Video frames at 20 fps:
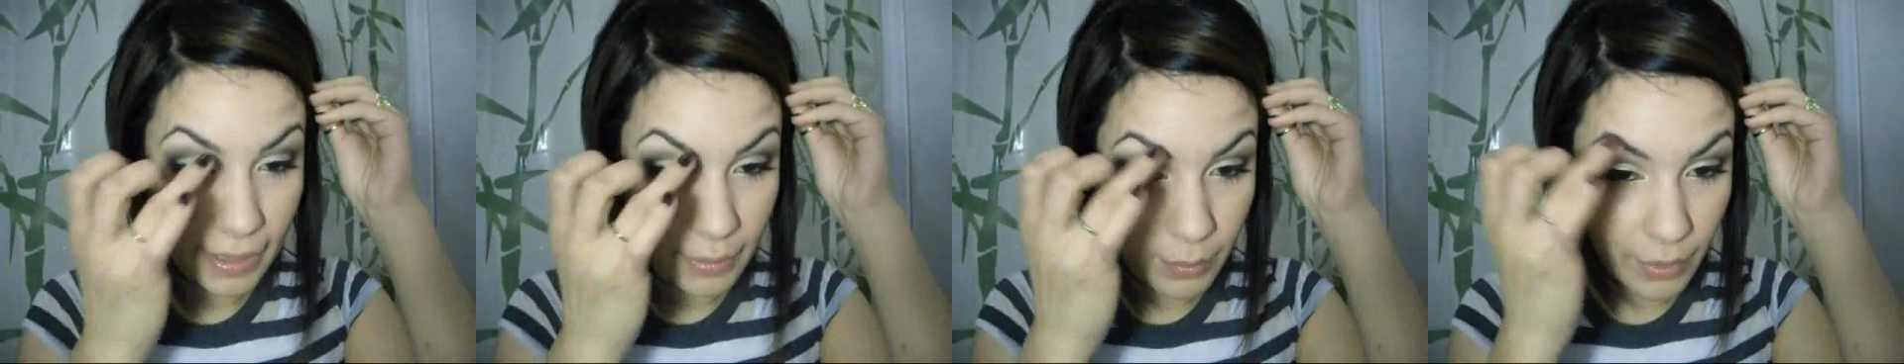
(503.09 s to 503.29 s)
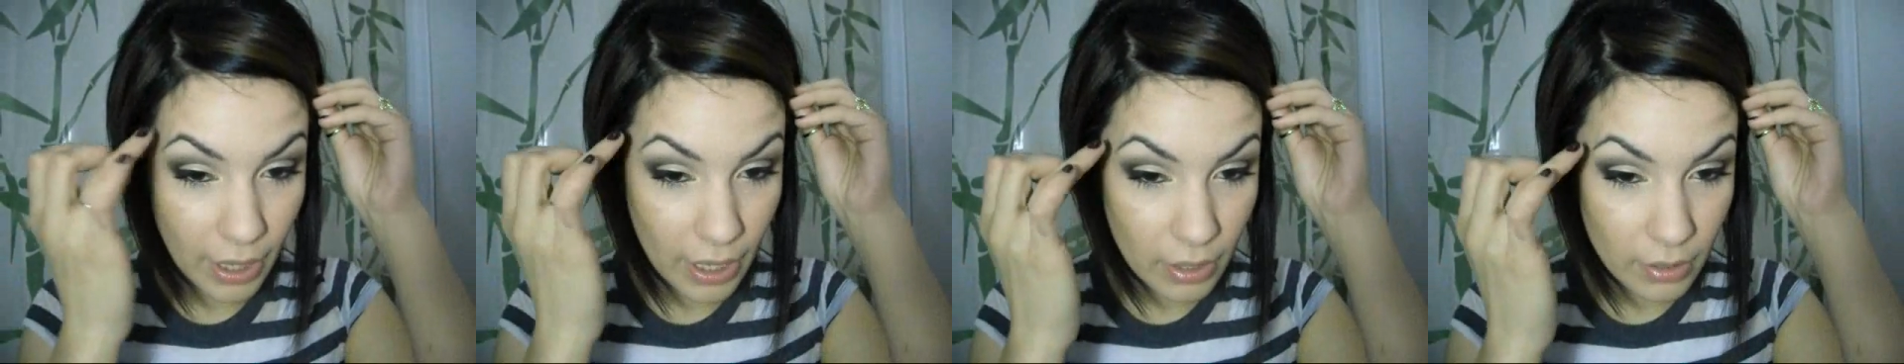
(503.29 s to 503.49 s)

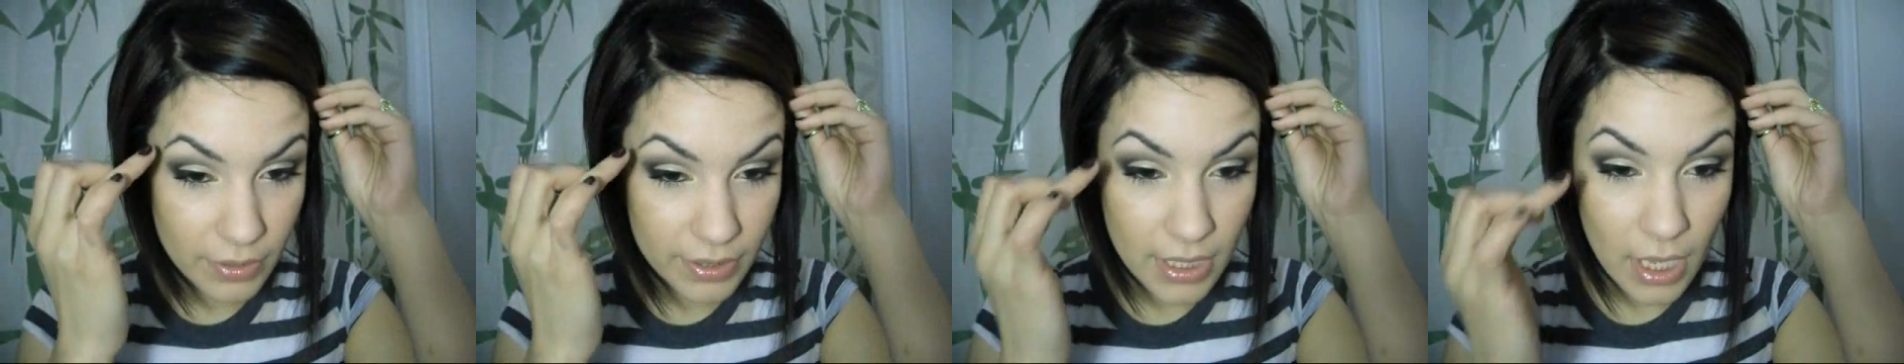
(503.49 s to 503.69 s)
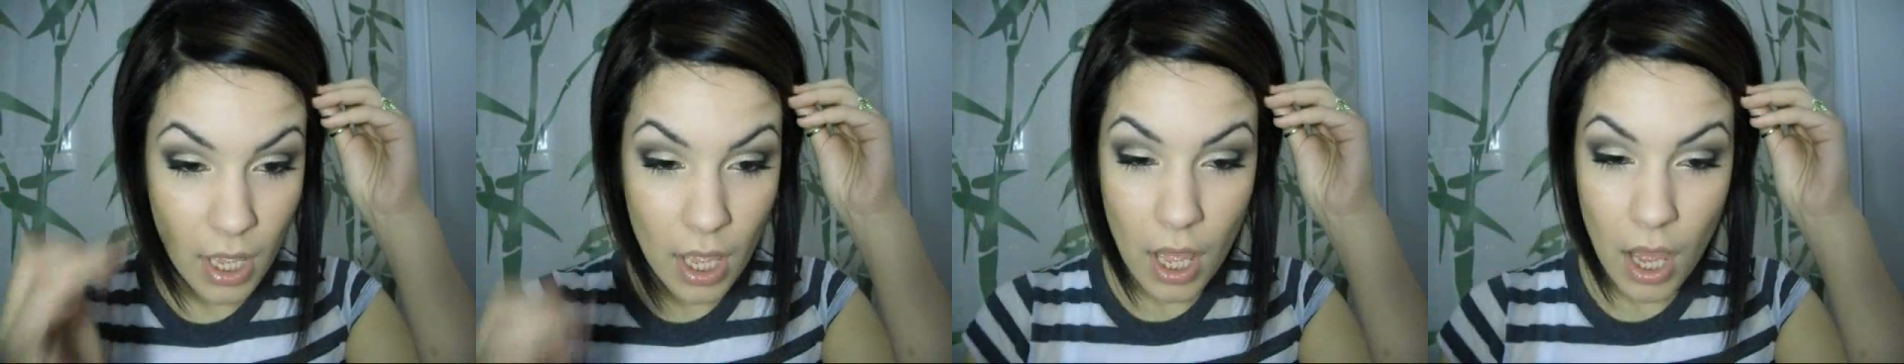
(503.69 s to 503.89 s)
eyebrows.
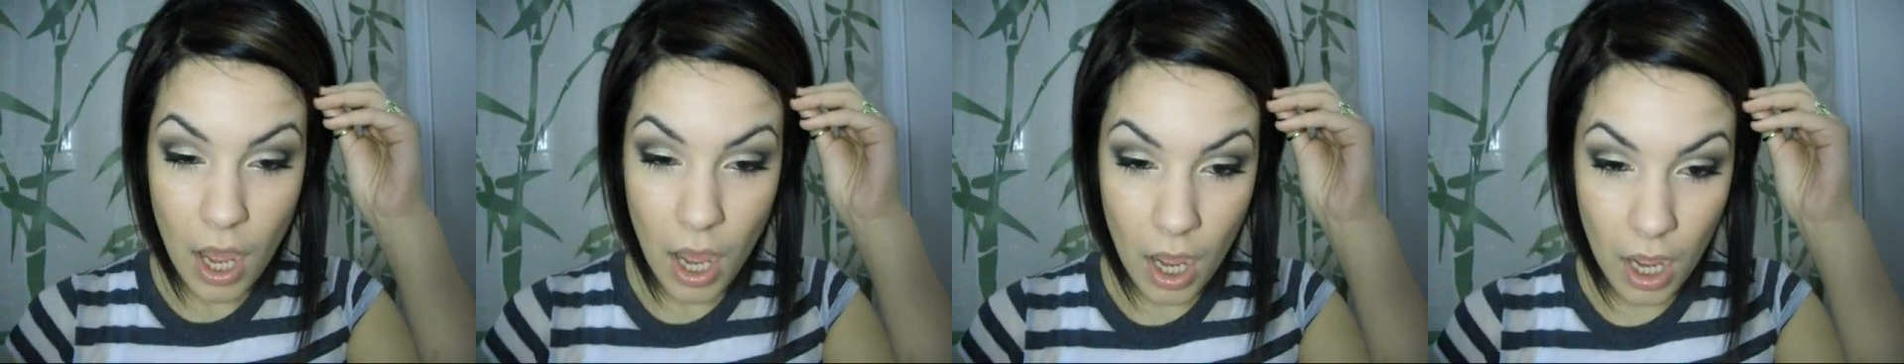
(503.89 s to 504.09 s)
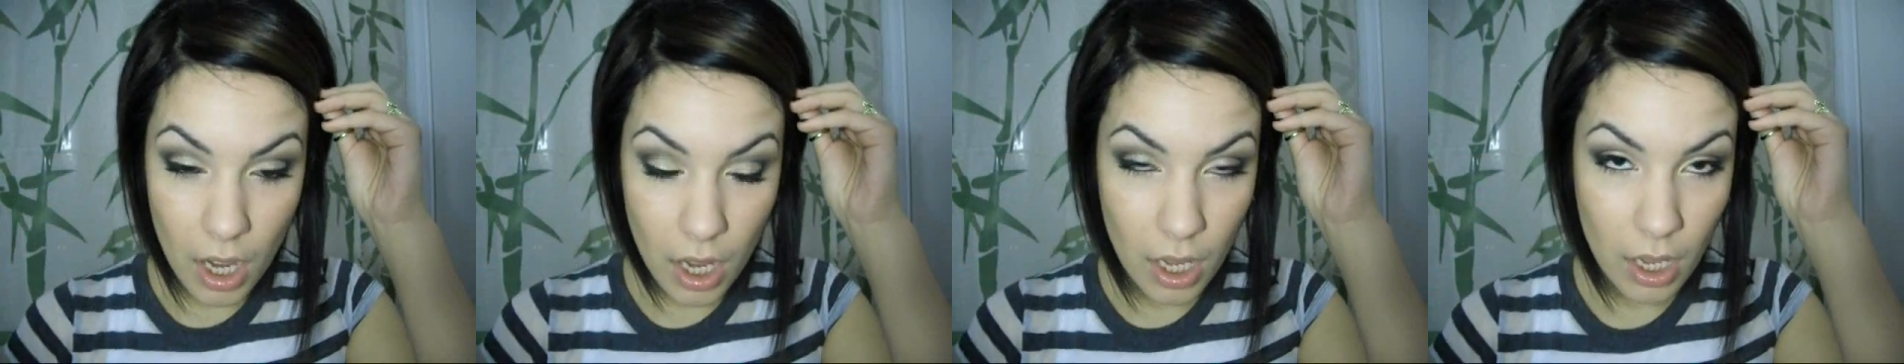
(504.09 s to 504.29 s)

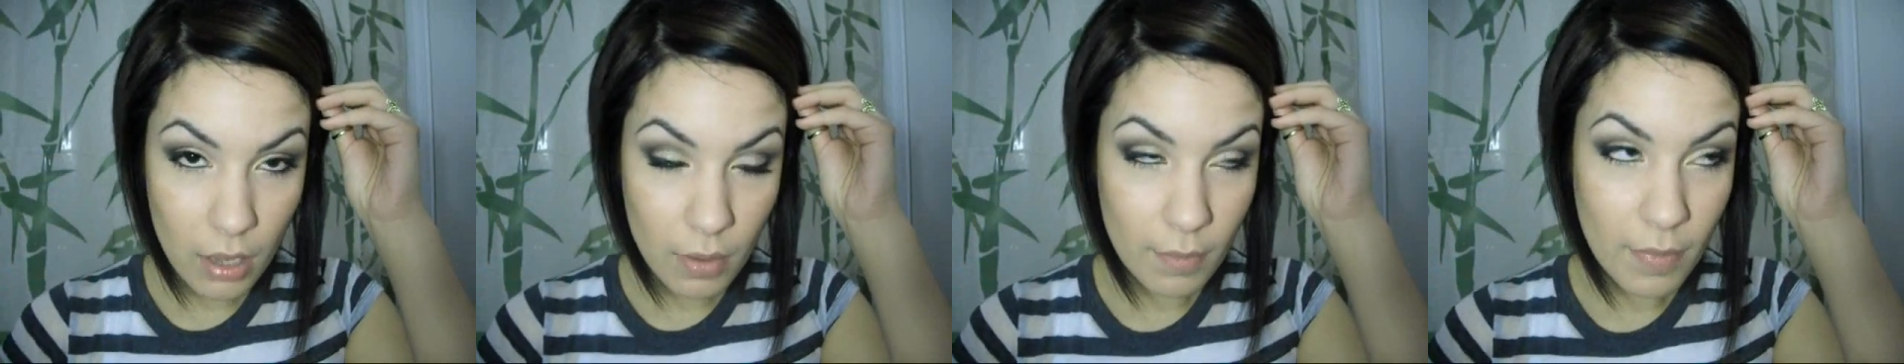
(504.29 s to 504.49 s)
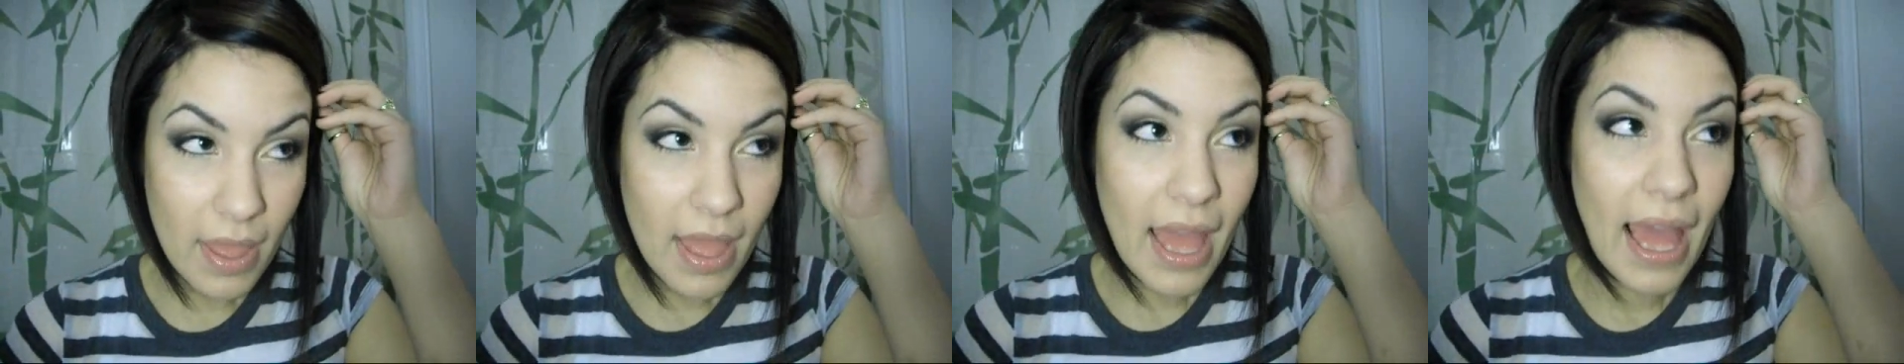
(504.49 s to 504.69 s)

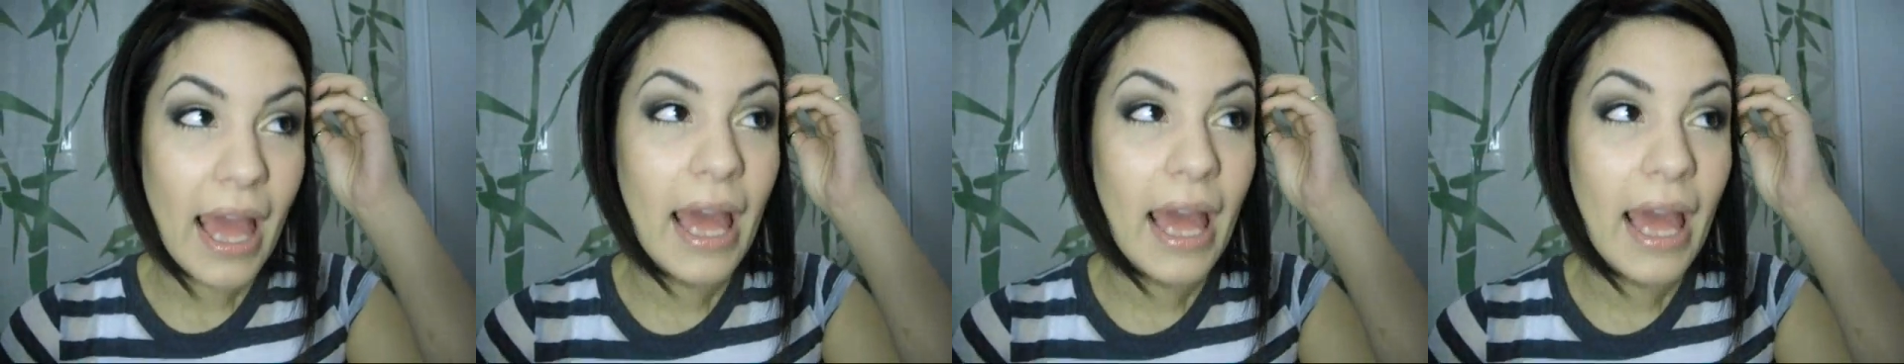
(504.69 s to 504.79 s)
I'll